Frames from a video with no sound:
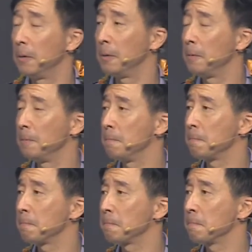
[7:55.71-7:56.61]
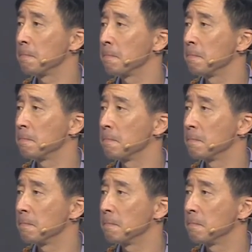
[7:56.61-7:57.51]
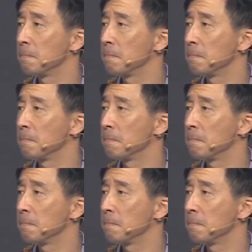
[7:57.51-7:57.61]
(silence)